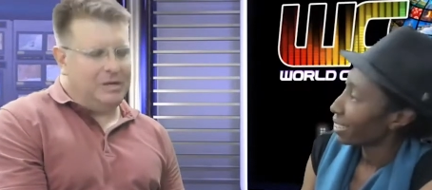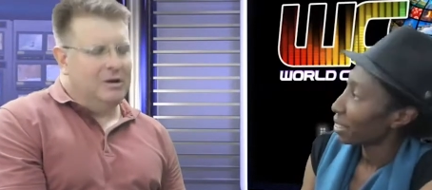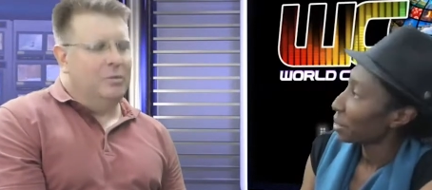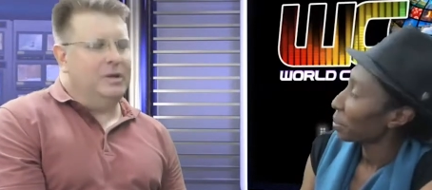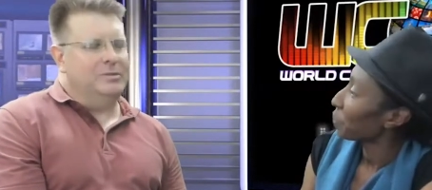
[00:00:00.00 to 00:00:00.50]
Speaker 1: we,
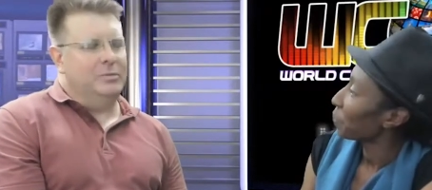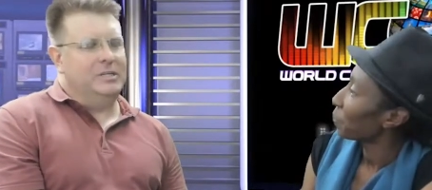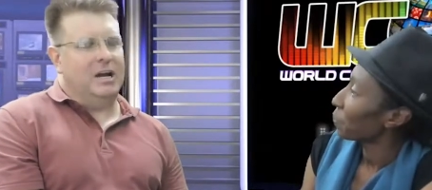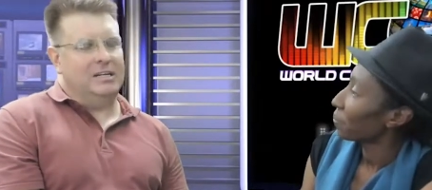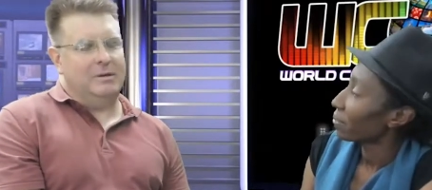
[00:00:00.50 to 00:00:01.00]
we we
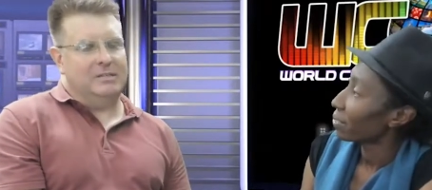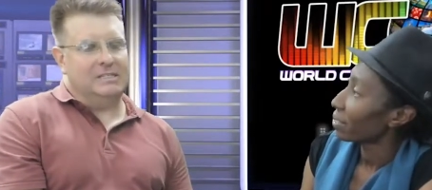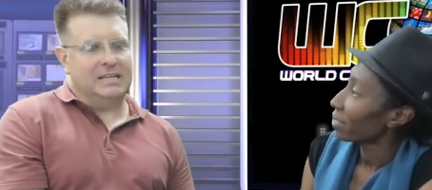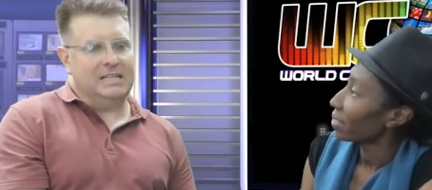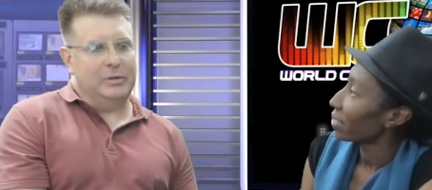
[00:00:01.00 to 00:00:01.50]
talked about
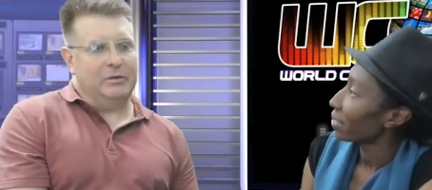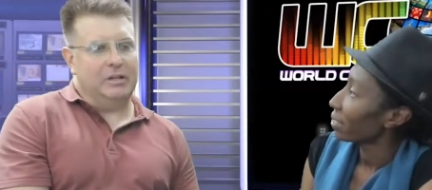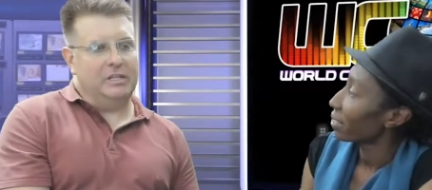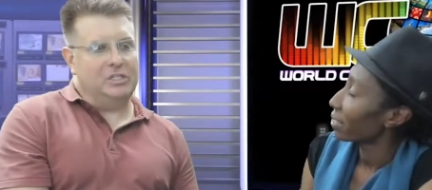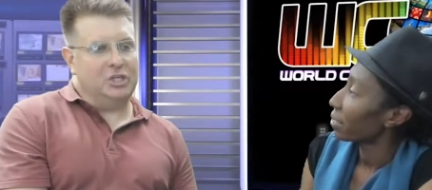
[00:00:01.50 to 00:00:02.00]
this idea. We
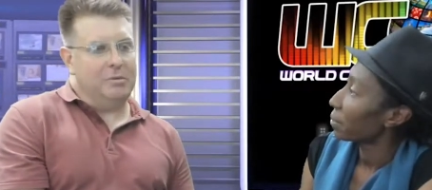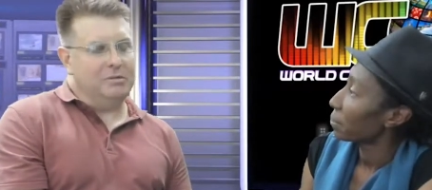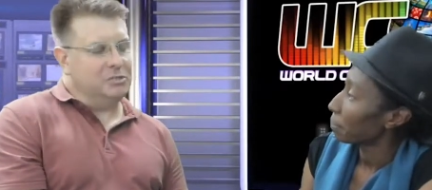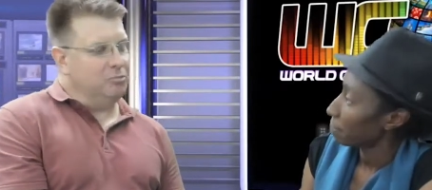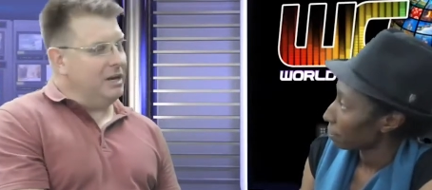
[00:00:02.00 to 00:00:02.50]
created these two
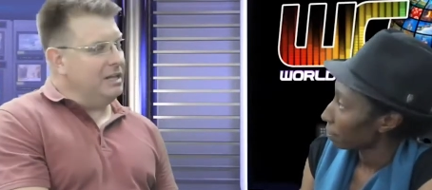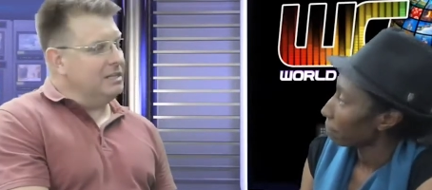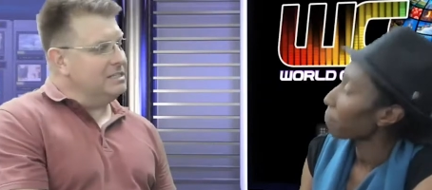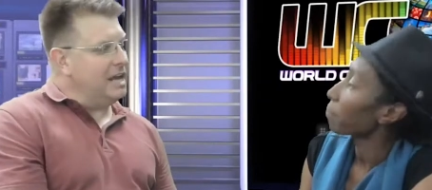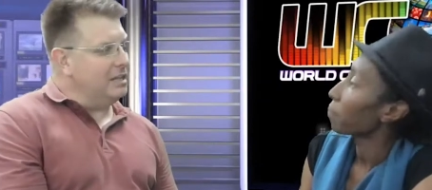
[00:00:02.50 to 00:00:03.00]
images, breaking the
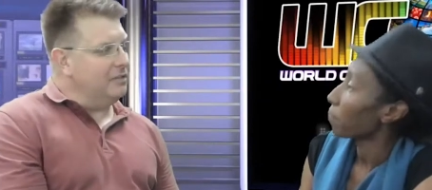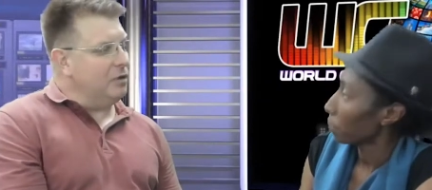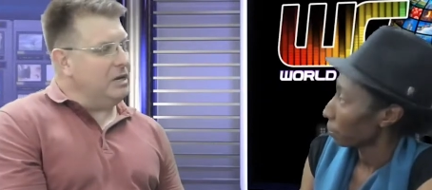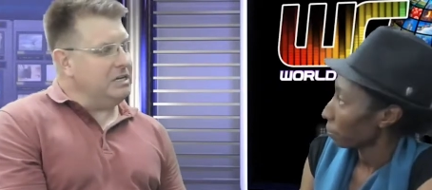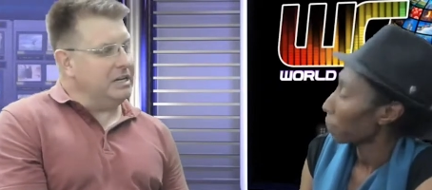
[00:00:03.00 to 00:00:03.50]
cycle of
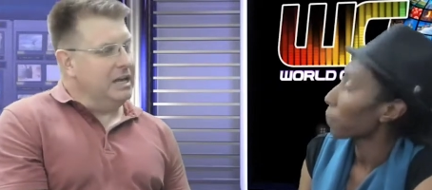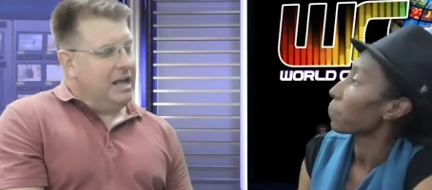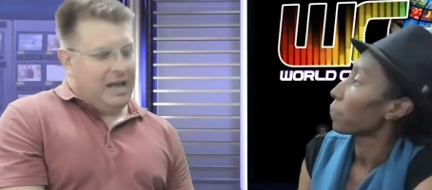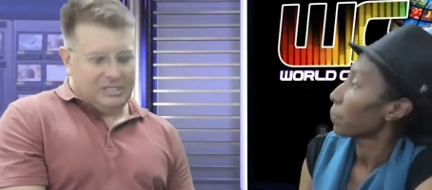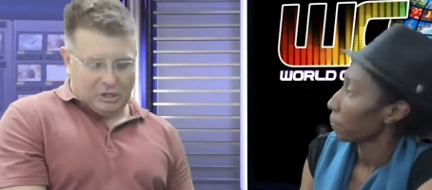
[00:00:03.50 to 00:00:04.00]
renting
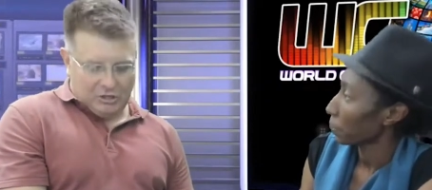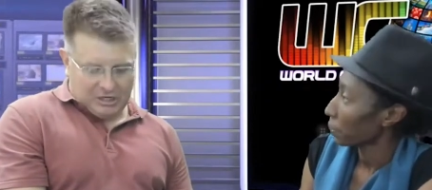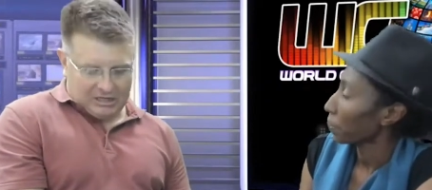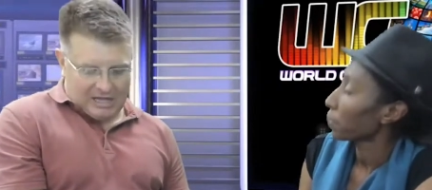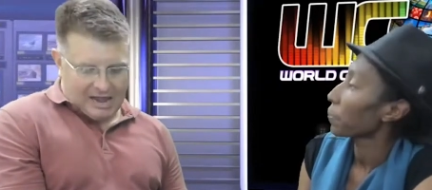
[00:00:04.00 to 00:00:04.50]
and starting to
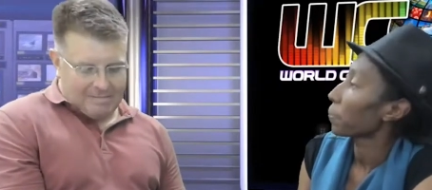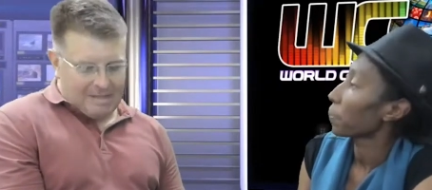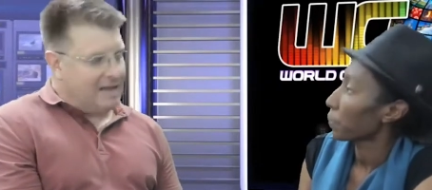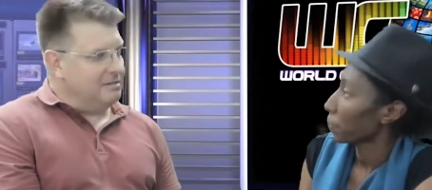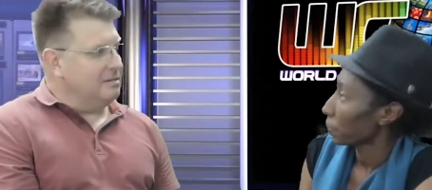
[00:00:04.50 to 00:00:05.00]
climb
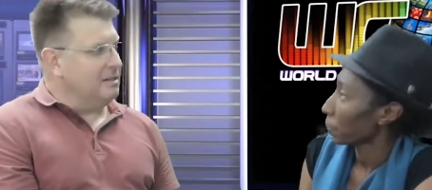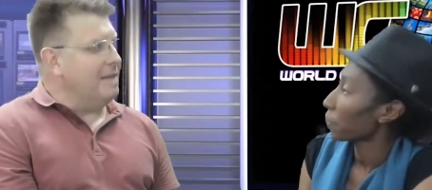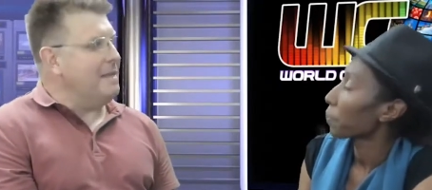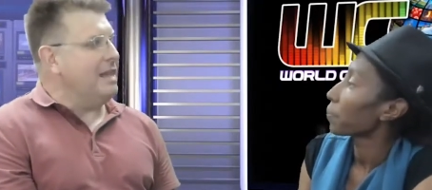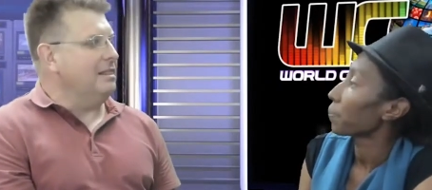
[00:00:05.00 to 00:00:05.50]
that
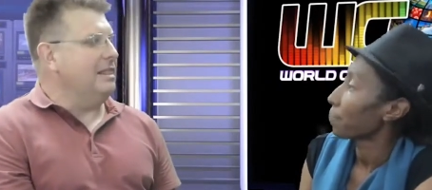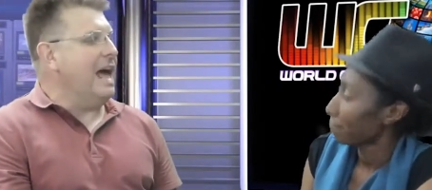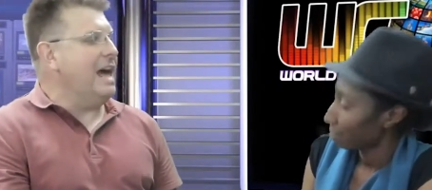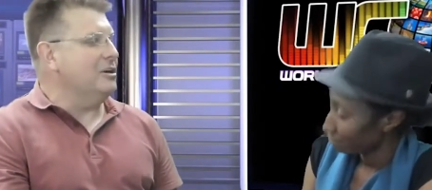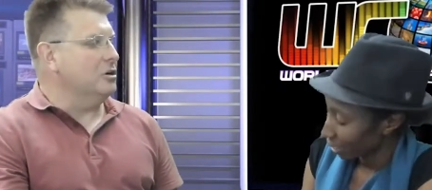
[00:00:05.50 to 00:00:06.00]
climb that
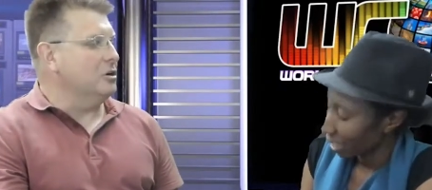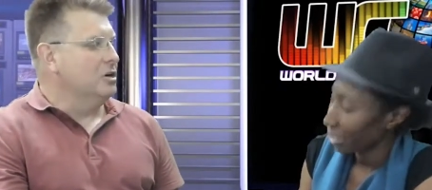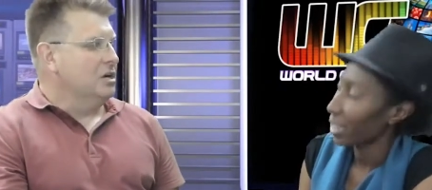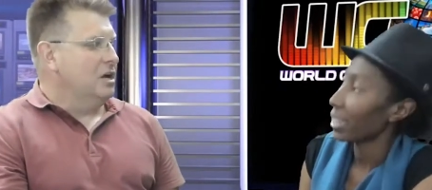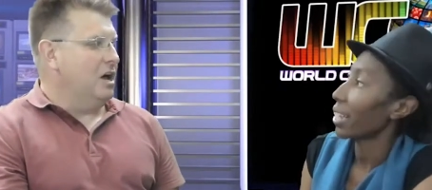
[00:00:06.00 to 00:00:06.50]
ladder
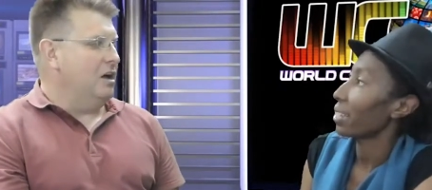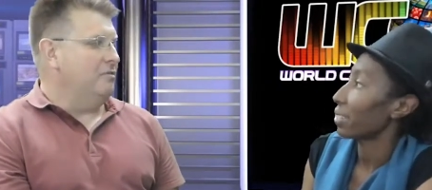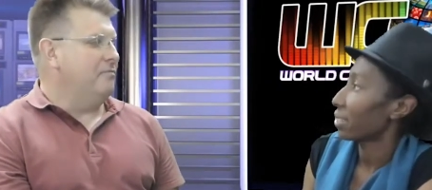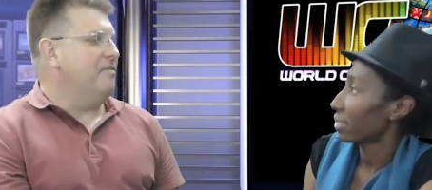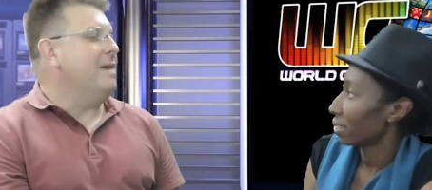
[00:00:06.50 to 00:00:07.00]
yes.
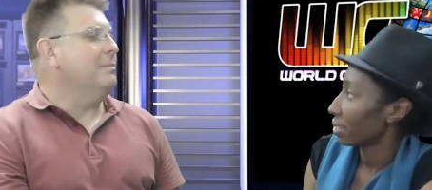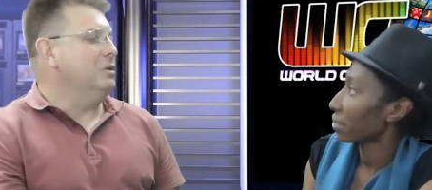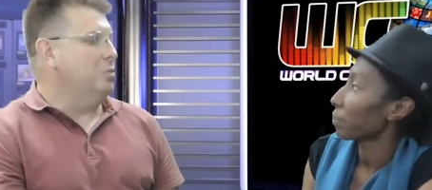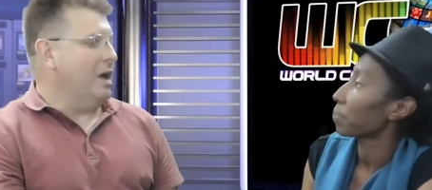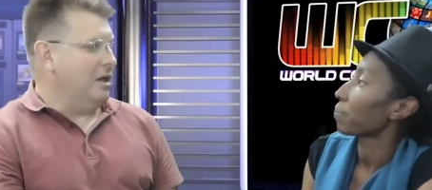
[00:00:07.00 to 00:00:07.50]
of family
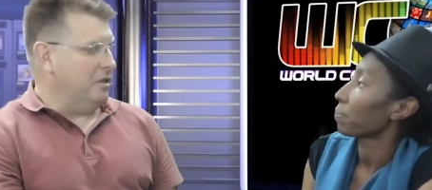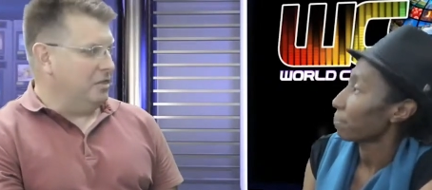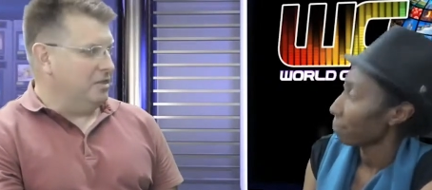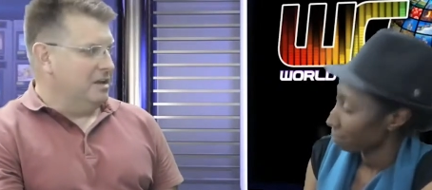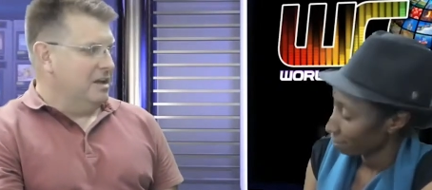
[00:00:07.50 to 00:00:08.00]

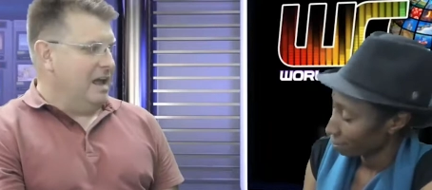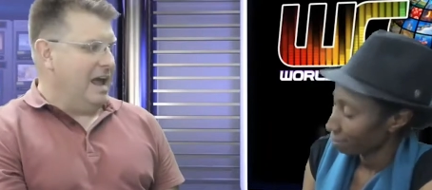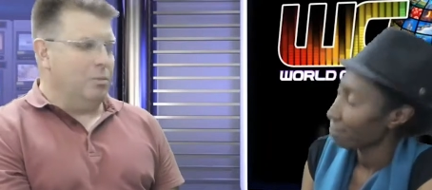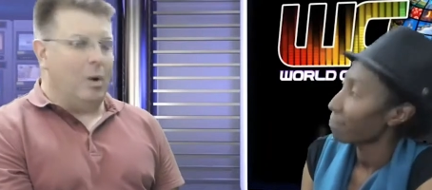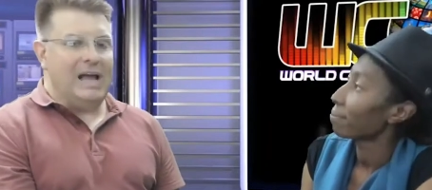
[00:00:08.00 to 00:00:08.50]
wealth.
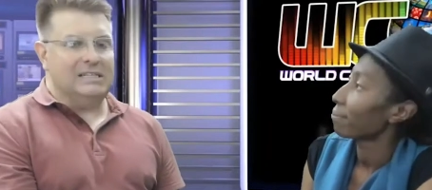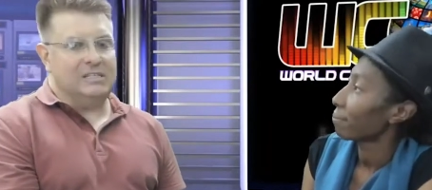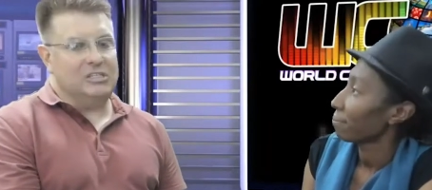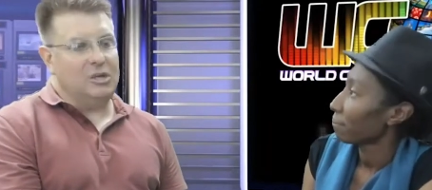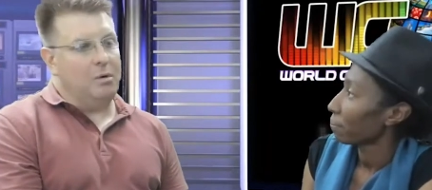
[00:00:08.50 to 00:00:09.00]
And why is
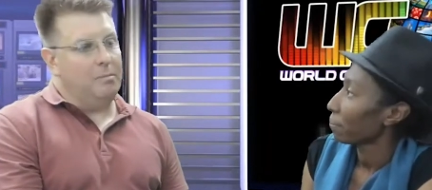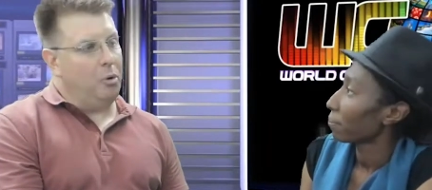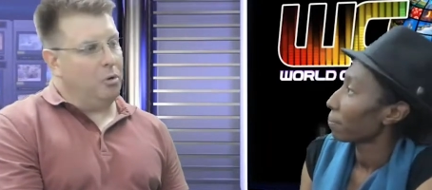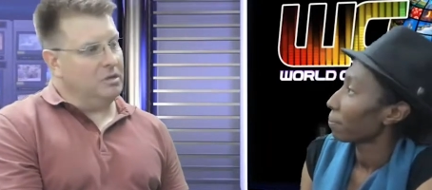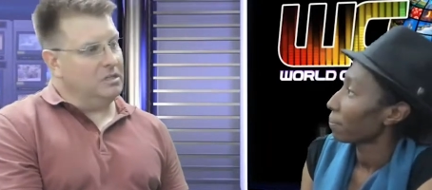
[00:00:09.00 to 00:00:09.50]
it so
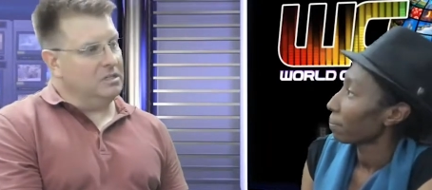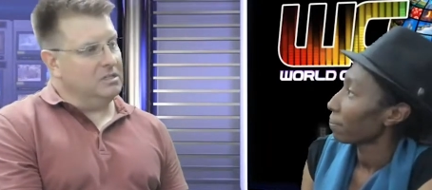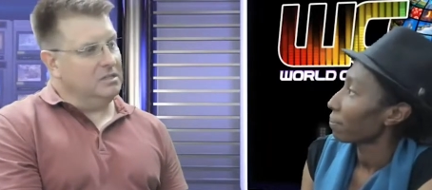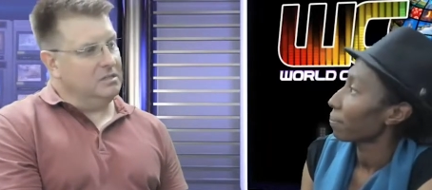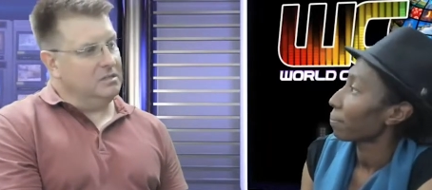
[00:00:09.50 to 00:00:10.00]
important
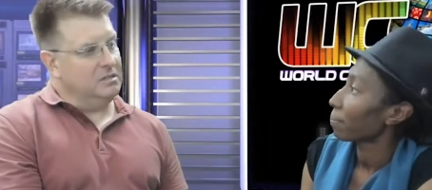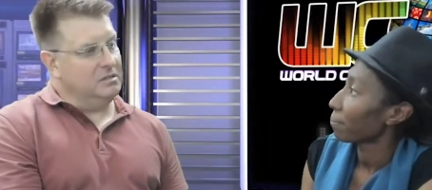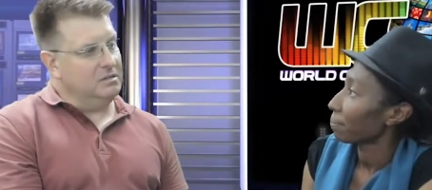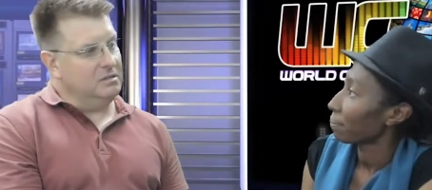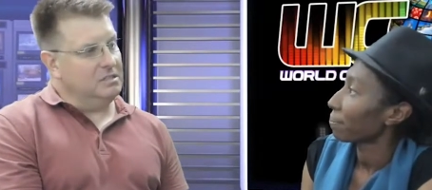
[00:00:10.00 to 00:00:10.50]

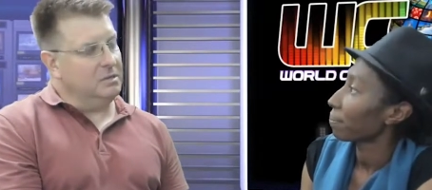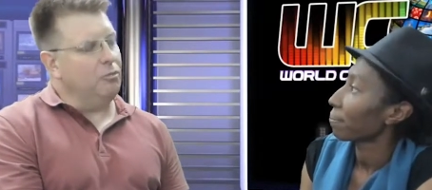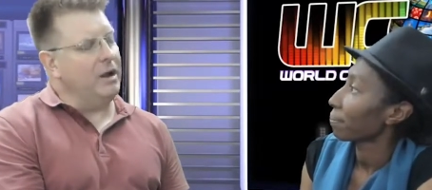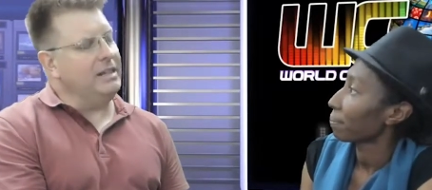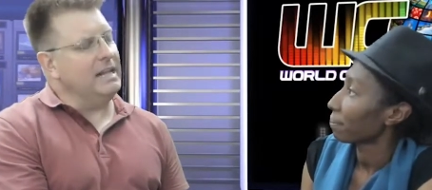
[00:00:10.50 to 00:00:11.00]
to
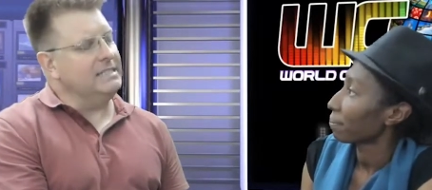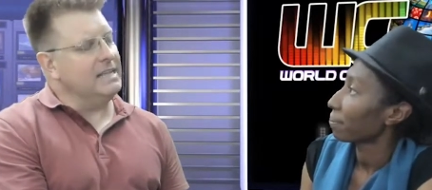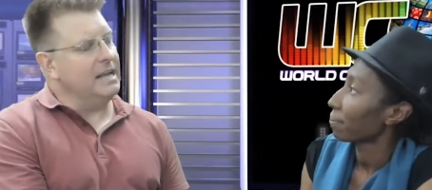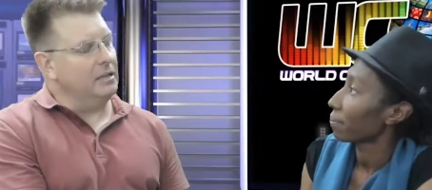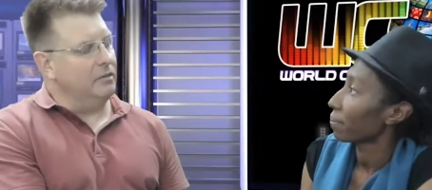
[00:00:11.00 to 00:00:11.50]
break that
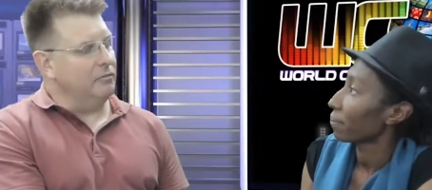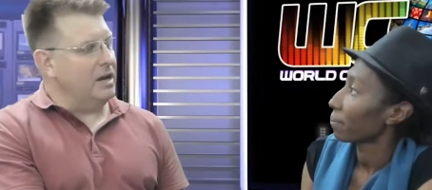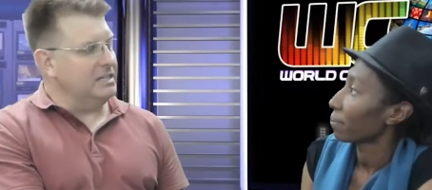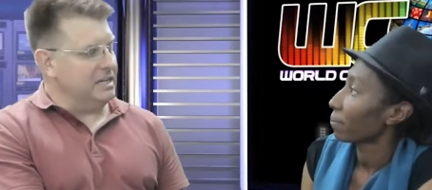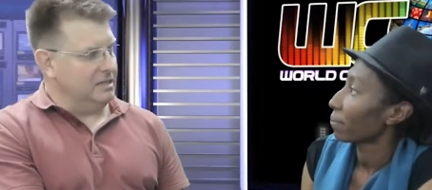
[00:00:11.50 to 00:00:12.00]
cycle of
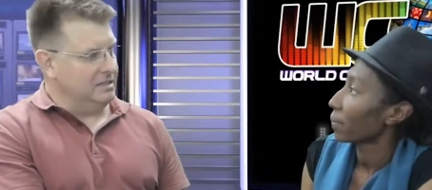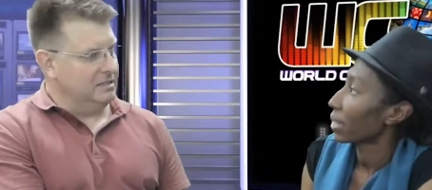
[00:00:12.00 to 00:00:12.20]
renting?